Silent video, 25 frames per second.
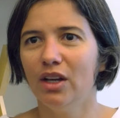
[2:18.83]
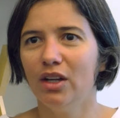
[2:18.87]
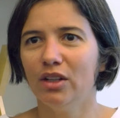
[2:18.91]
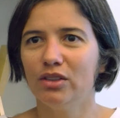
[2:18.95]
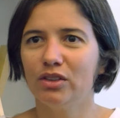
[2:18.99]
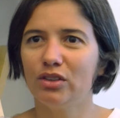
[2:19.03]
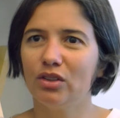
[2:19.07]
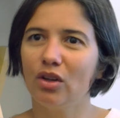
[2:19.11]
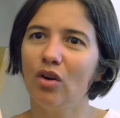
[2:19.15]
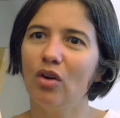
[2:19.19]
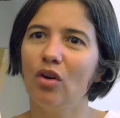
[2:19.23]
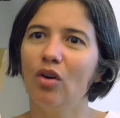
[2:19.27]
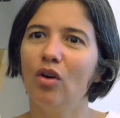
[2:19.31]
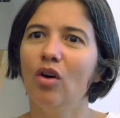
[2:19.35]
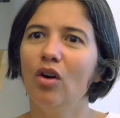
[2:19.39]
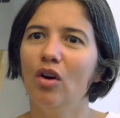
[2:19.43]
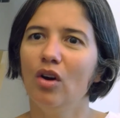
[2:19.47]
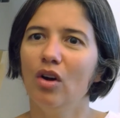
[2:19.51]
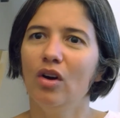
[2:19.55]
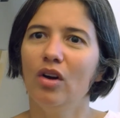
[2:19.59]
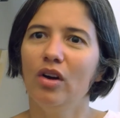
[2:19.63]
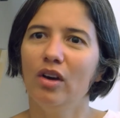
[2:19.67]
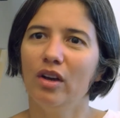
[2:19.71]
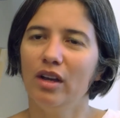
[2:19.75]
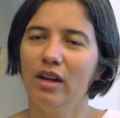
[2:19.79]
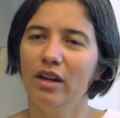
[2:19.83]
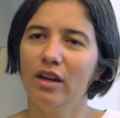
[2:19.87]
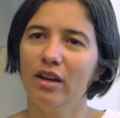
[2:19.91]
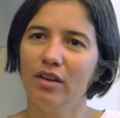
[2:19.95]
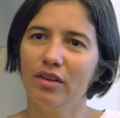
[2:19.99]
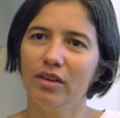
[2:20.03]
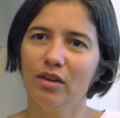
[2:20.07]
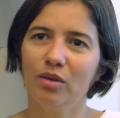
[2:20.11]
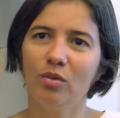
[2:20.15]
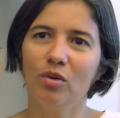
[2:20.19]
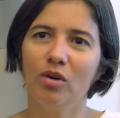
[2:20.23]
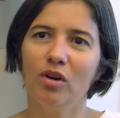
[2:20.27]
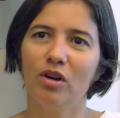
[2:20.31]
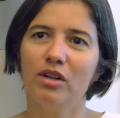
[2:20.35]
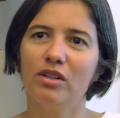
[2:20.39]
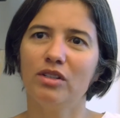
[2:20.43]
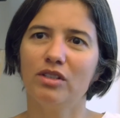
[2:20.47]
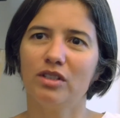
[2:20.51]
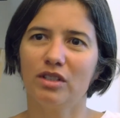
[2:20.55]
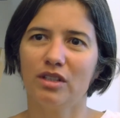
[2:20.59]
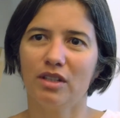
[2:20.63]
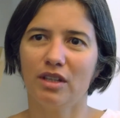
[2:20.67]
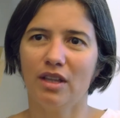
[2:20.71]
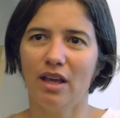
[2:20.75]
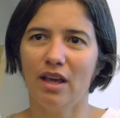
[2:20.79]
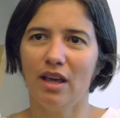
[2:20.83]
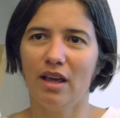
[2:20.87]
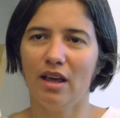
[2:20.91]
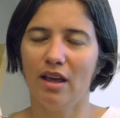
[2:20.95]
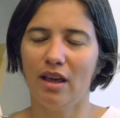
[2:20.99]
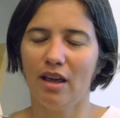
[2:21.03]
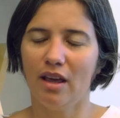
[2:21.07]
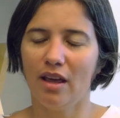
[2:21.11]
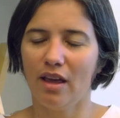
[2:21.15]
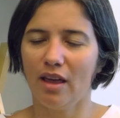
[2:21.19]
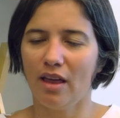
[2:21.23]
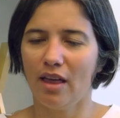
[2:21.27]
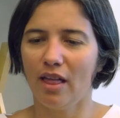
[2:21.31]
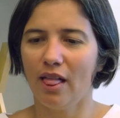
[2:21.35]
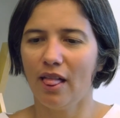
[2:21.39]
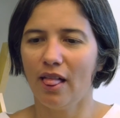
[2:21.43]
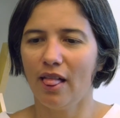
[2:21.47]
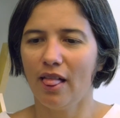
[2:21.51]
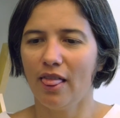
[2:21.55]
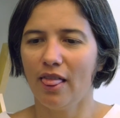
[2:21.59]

So, in other words, the